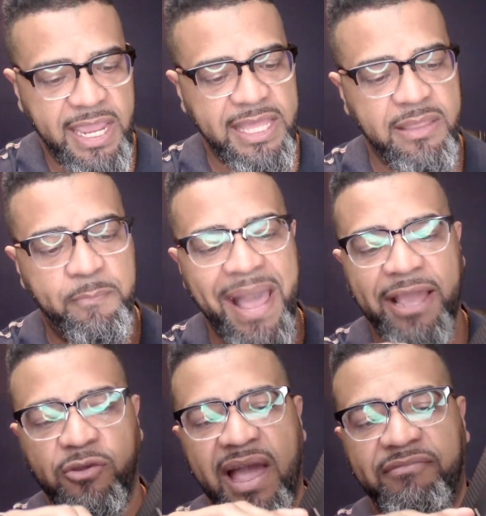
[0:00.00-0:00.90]
In the
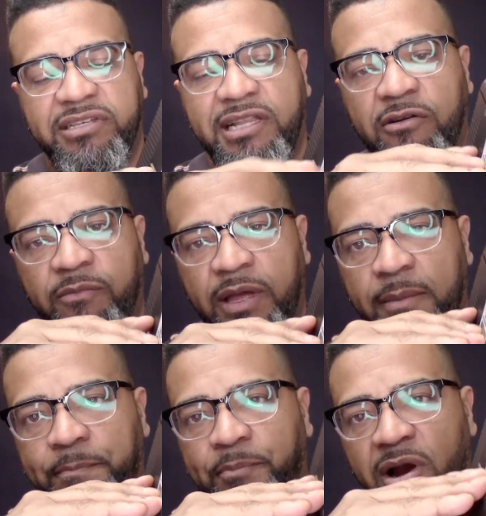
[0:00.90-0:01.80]
back, you have this little
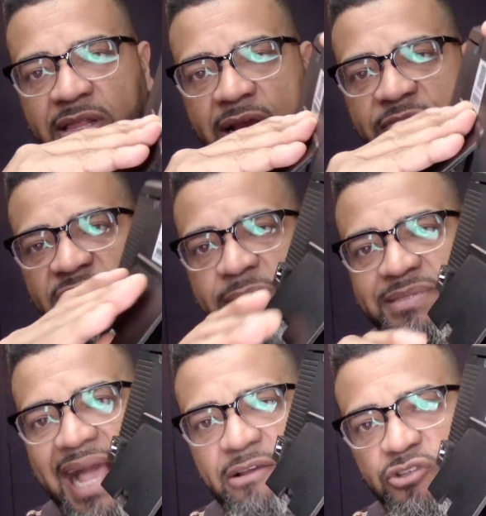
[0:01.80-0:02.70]
part that
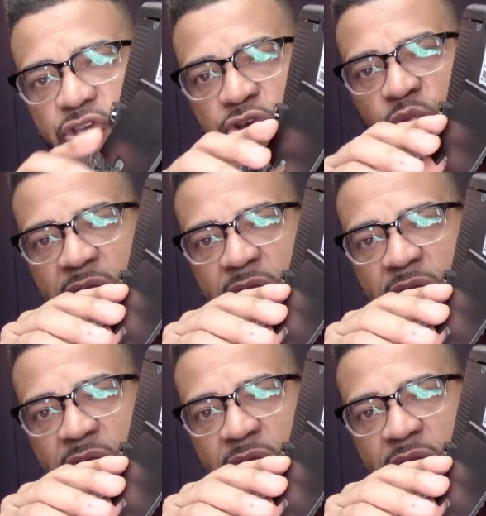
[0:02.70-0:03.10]
flips out, so if